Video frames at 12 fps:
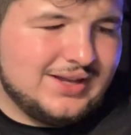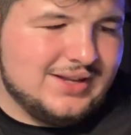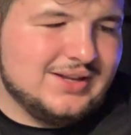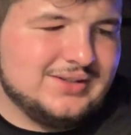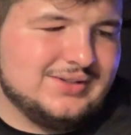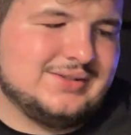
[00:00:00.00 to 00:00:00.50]

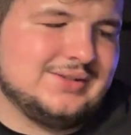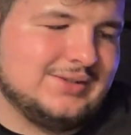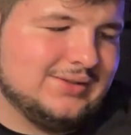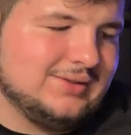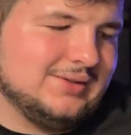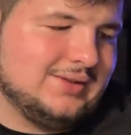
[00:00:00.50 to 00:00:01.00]
is
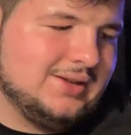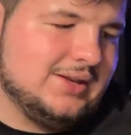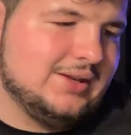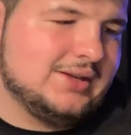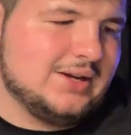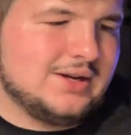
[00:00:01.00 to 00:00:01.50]

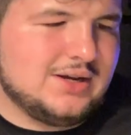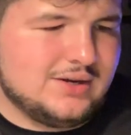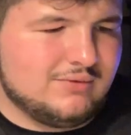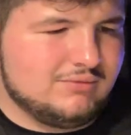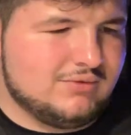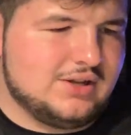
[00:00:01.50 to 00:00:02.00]
the
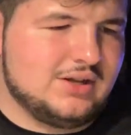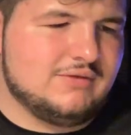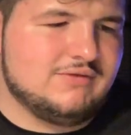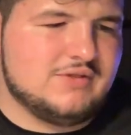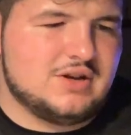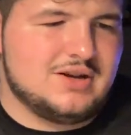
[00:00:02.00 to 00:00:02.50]
Kyrie
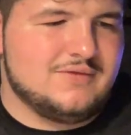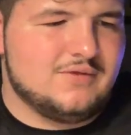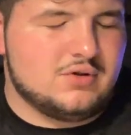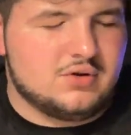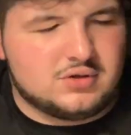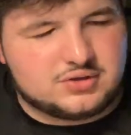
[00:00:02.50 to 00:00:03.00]

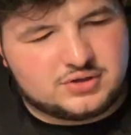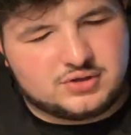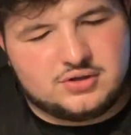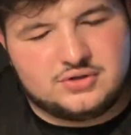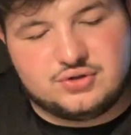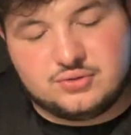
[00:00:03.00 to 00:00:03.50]
5
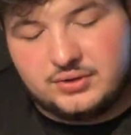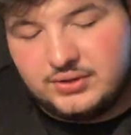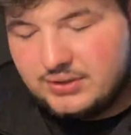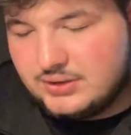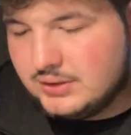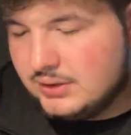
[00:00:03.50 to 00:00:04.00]
All-Star
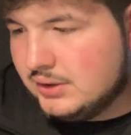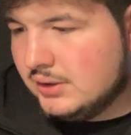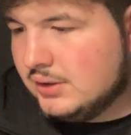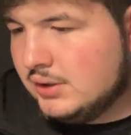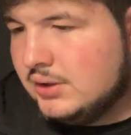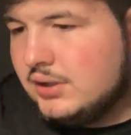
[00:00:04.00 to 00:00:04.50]
Joints.
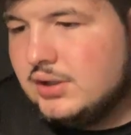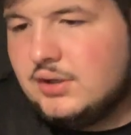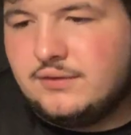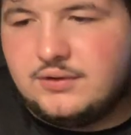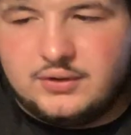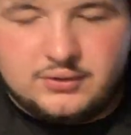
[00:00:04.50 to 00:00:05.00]
And
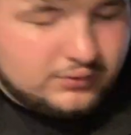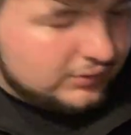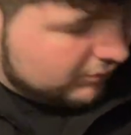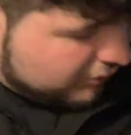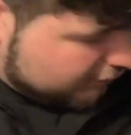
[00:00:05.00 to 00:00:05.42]
if you don't know